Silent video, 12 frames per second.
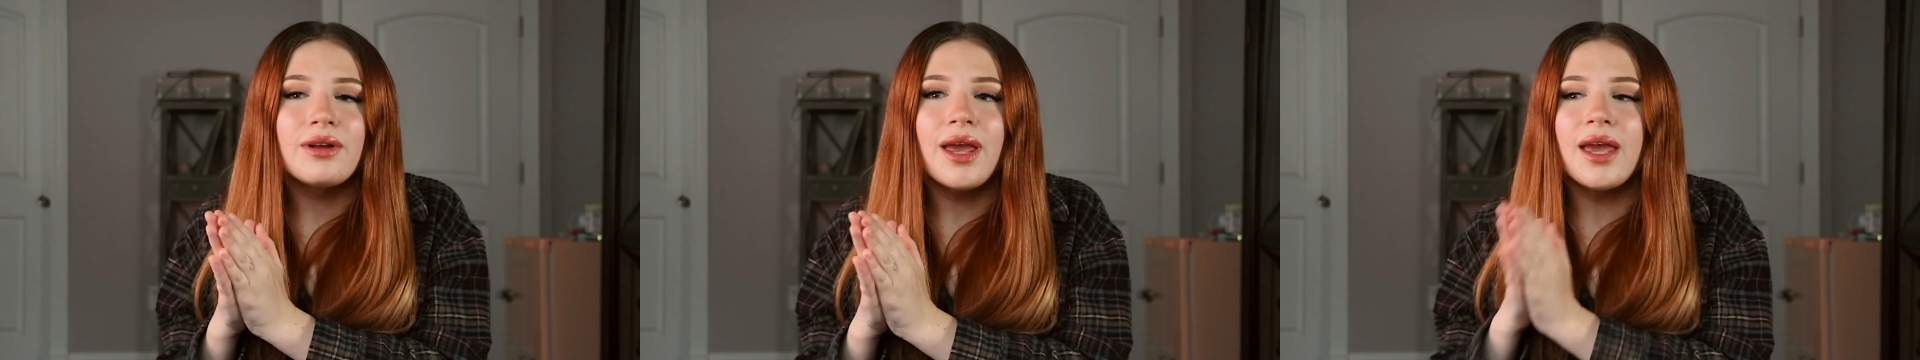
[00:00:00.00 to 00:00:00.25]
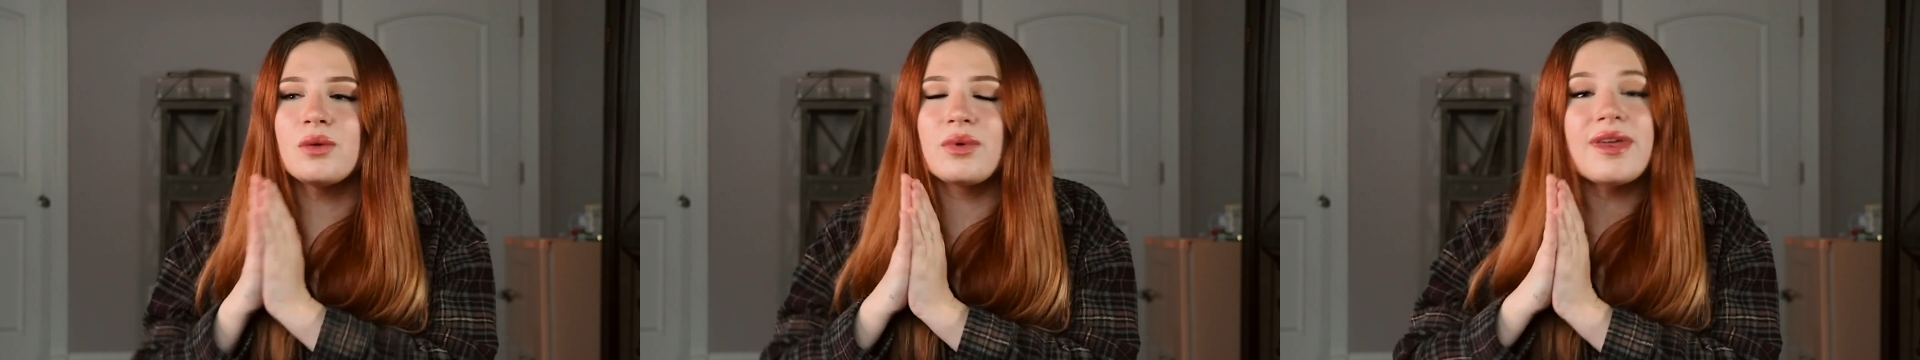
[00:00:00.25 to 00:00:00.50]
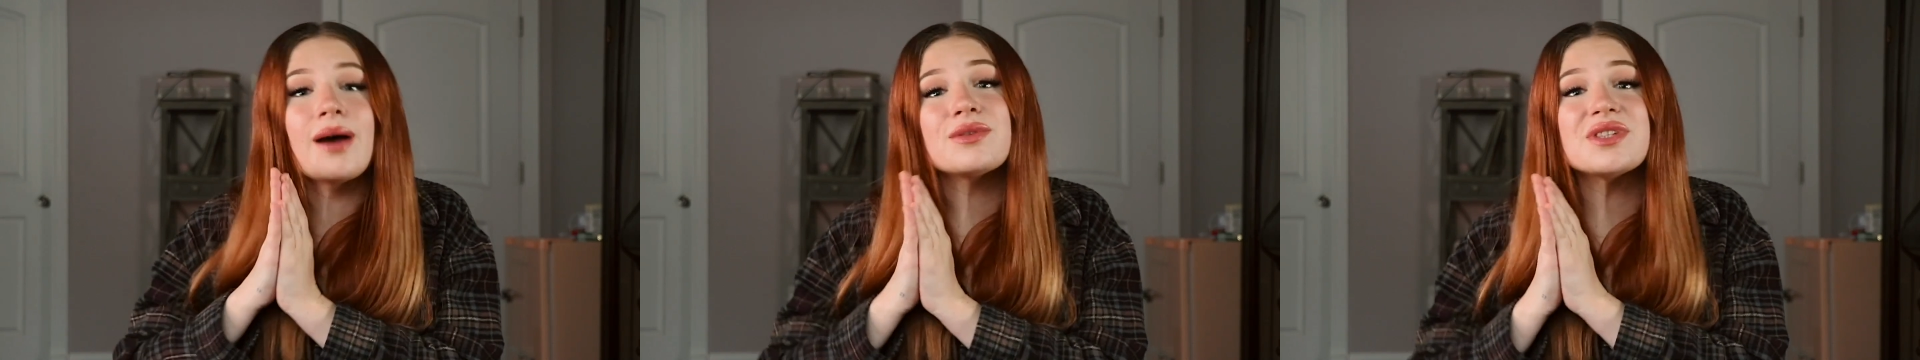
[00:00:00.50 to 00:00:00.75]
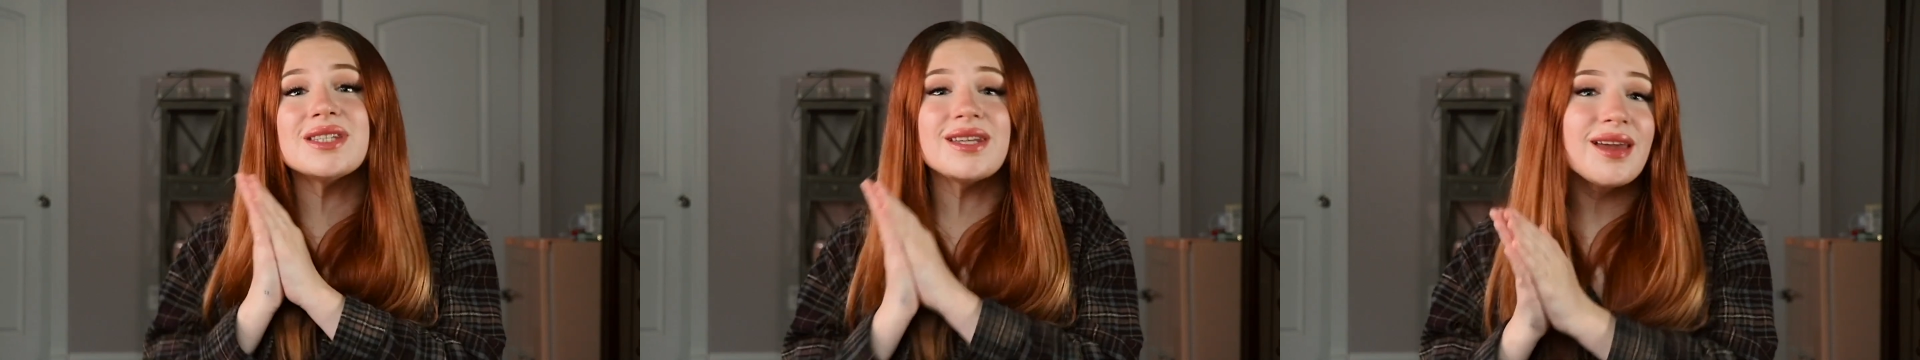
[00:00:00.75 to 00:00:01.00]
and without
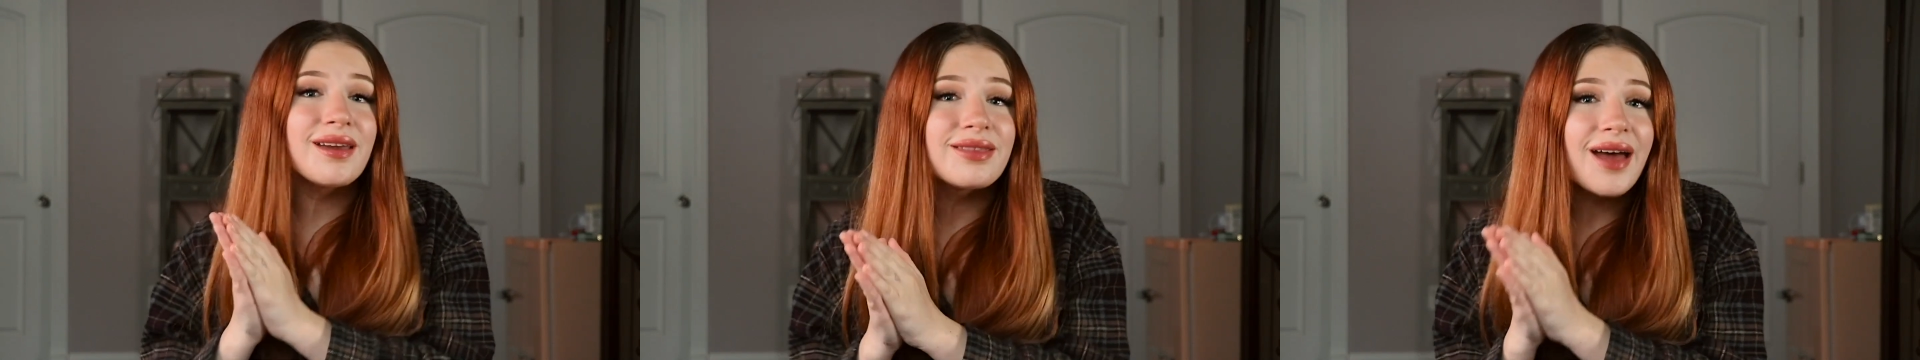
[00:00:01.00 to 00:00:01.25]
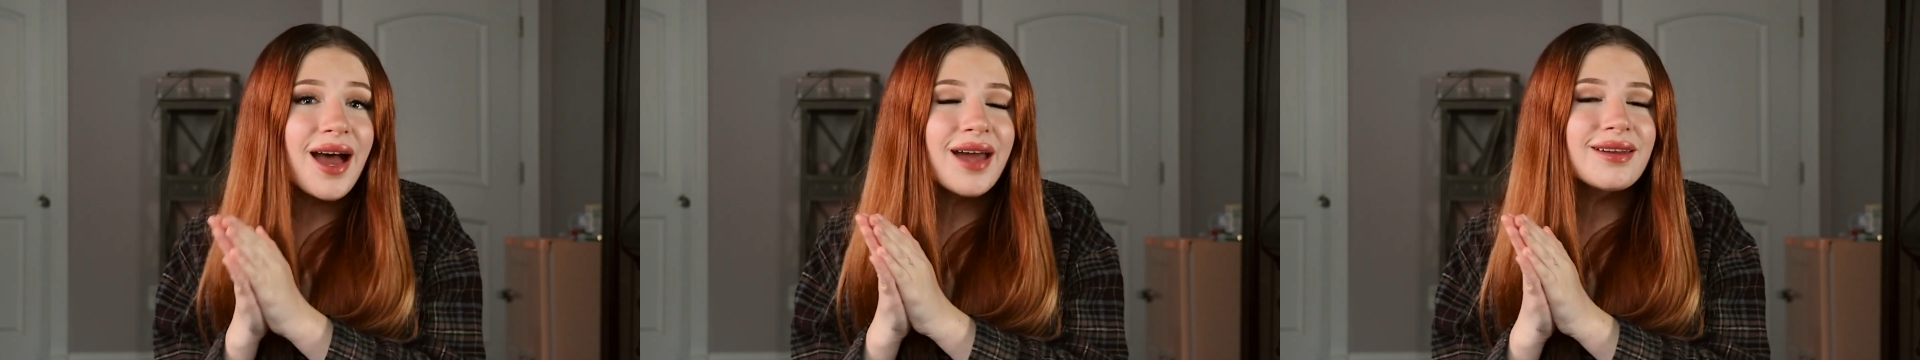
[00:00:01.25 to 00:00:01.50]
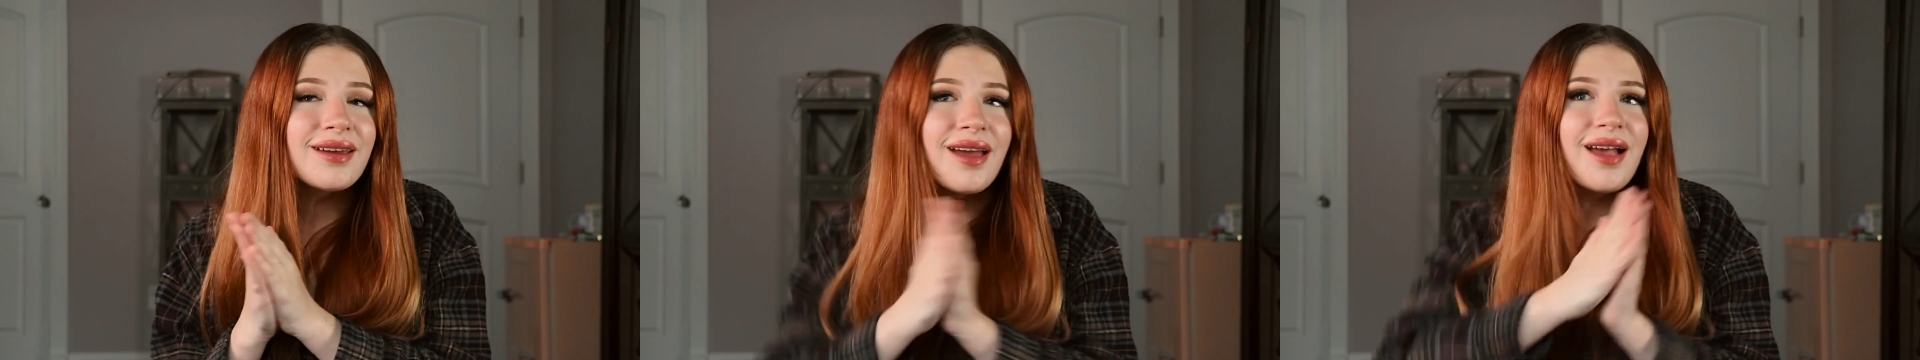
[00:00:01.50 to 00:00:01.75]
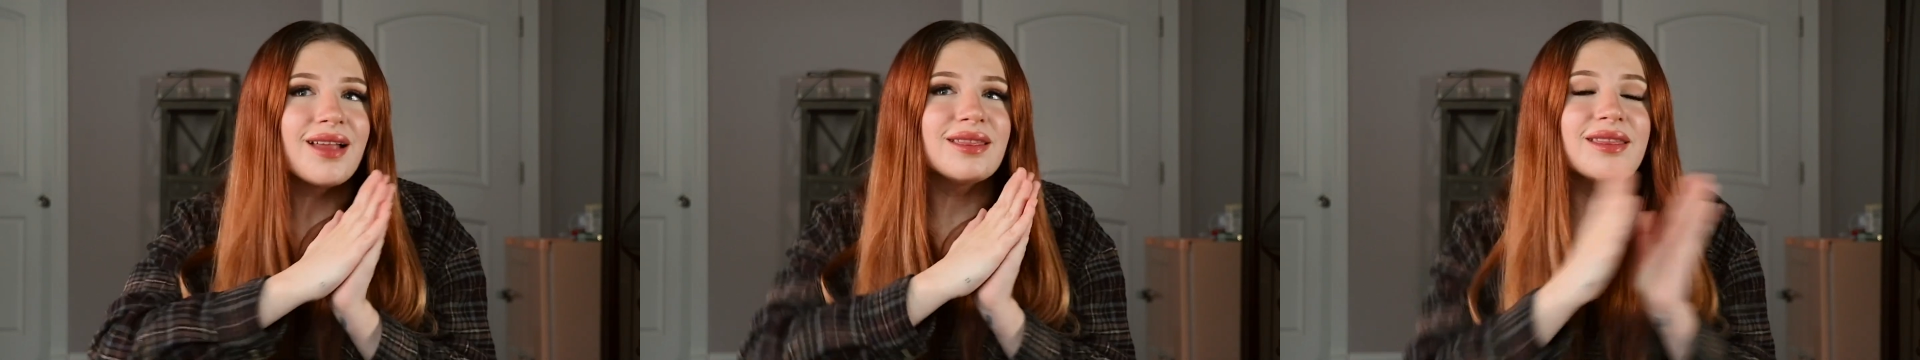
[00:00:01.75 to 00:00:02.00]
seeing that,
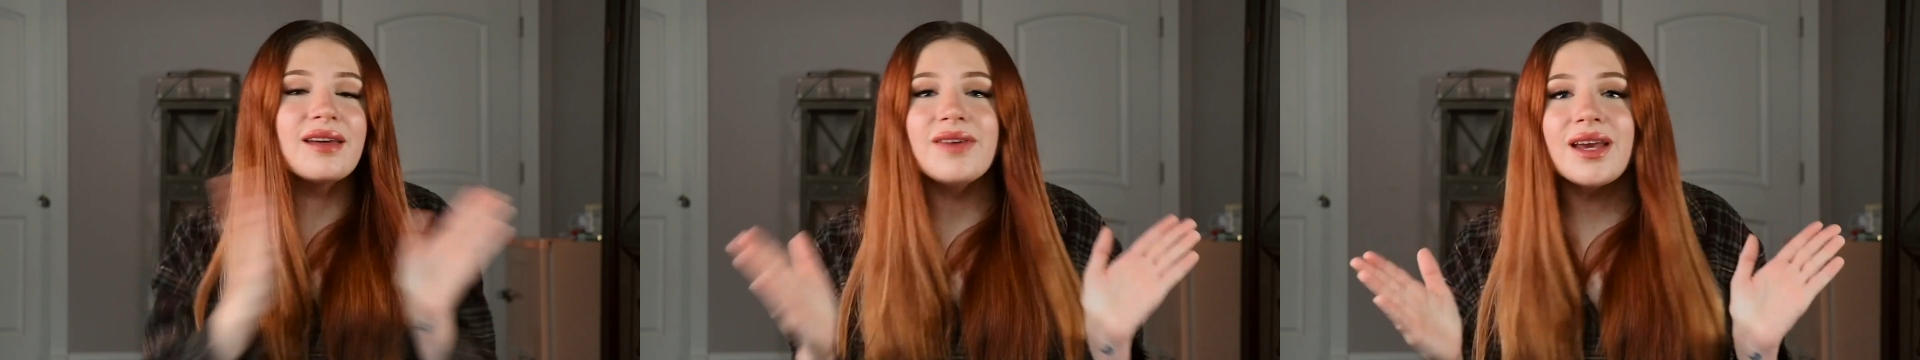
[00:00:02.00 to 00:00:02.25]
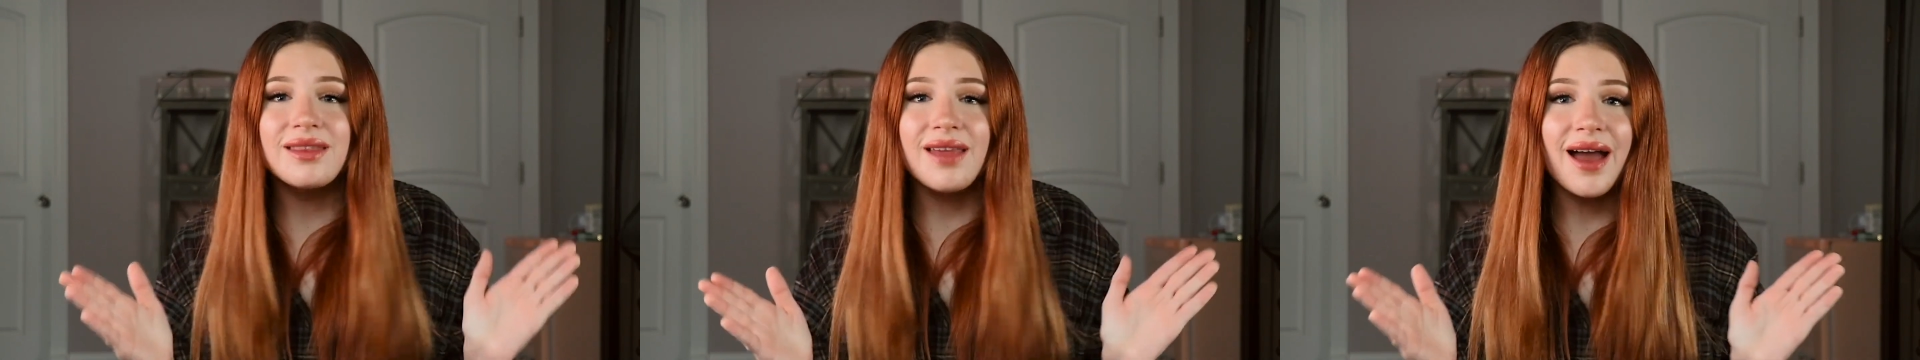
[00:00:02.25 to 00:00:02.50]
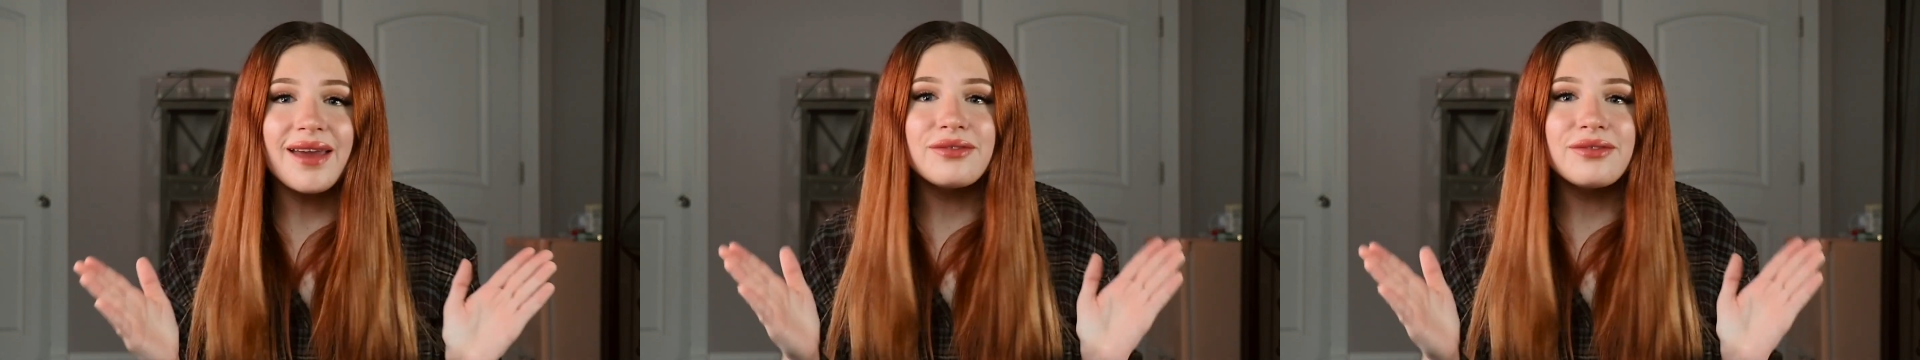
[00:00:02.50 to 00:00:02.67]
living life